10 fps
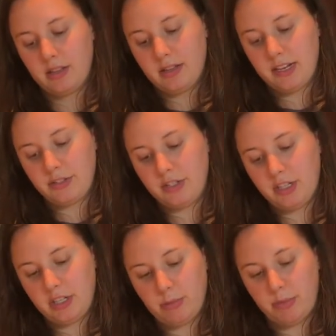Next, you're
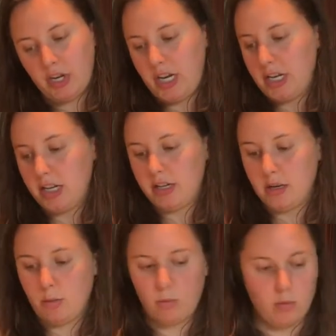going to put
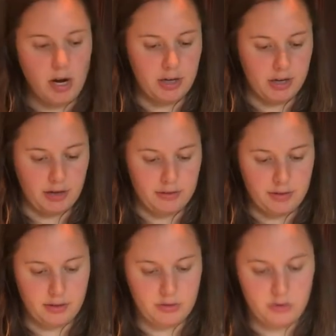water
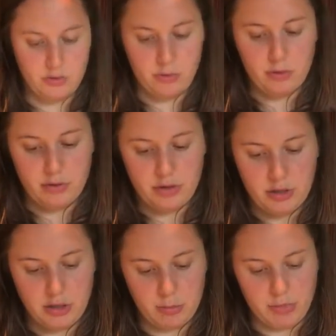into
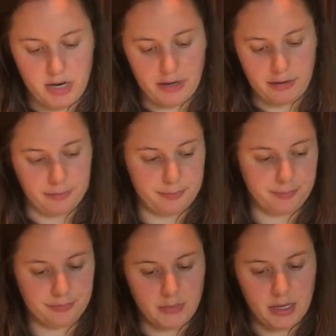your bottle.
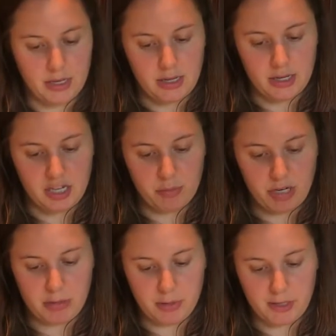I'm
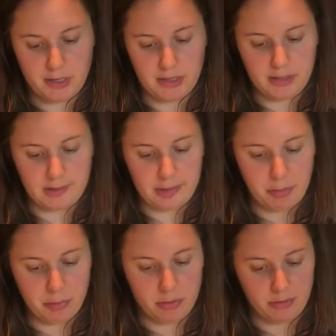probably going to need a little
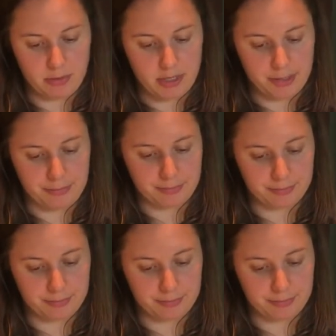bit more water.